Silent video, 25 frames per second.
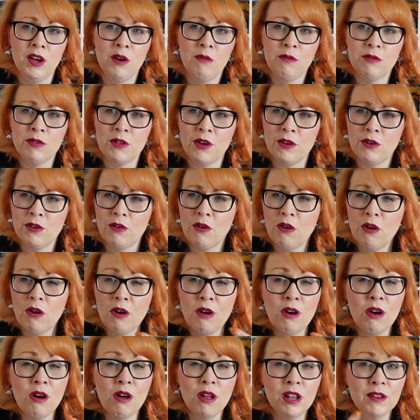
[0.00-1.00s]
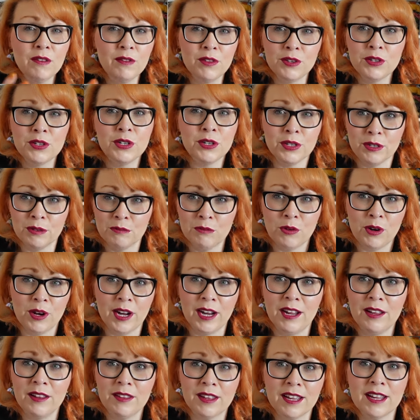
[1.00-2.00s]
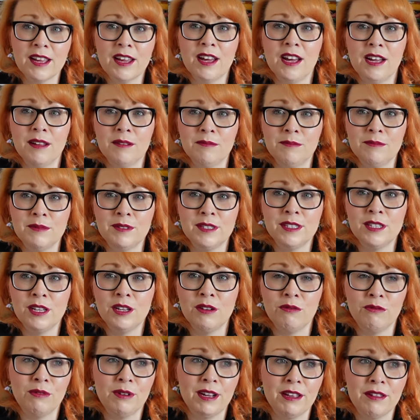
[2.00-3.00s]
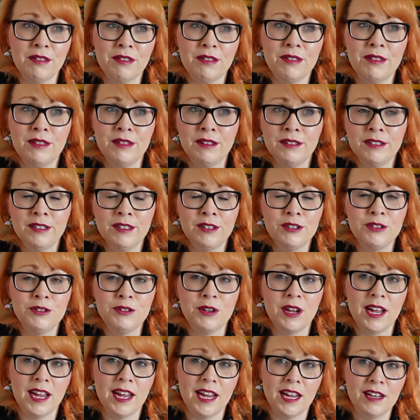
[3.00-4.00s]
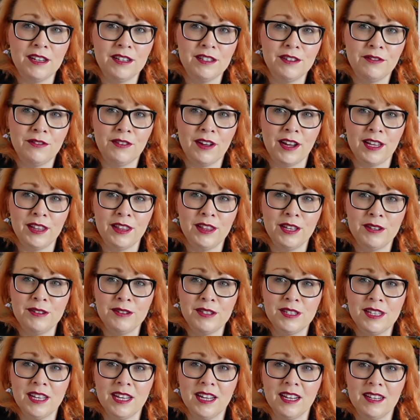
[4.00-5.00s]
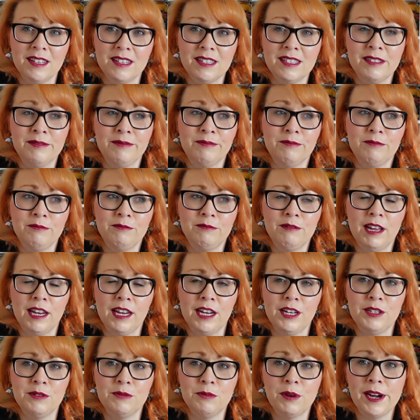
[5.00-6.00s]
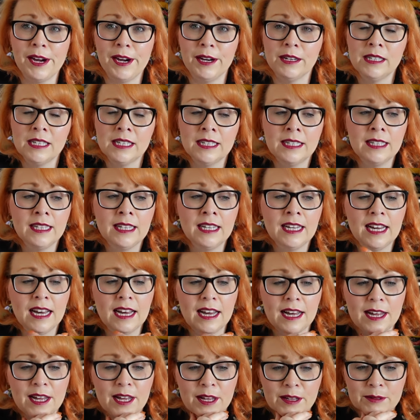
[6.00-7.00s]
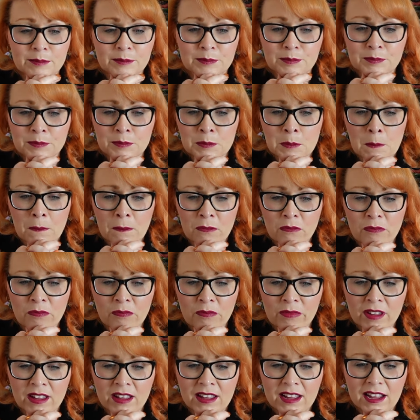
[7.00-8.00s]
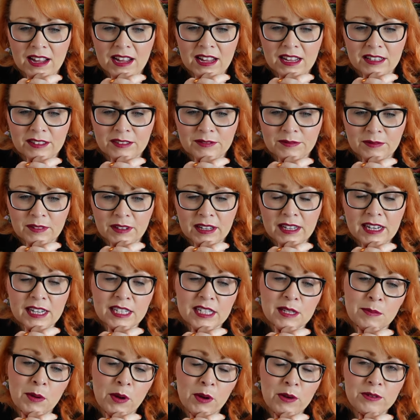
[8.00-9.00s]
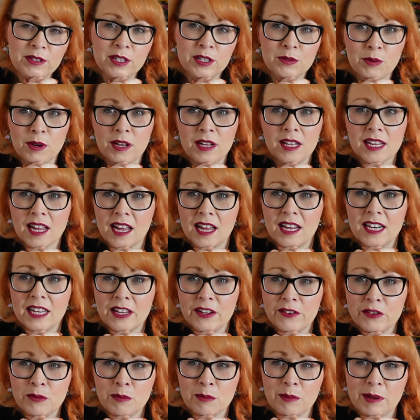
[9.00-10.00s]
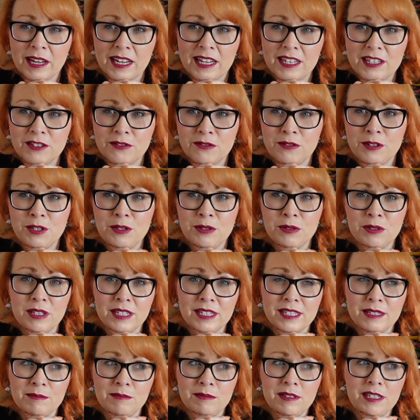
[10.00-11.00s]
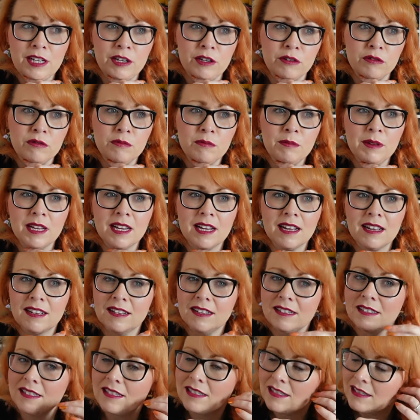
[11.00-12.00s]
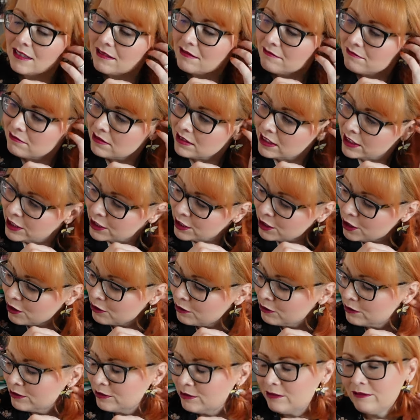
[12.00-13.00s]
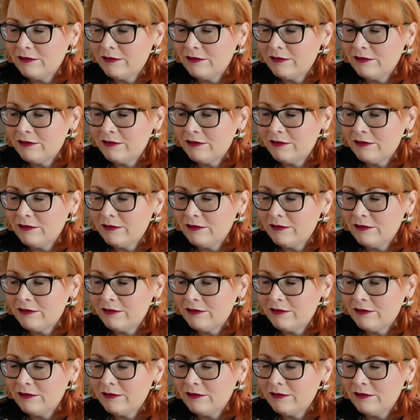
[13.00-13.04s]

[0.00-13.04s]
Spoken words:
without all of the turmoil that comes with trying to find those things ready to wear. And I suppose as well, it kind of gives me my individualism too, because, you know,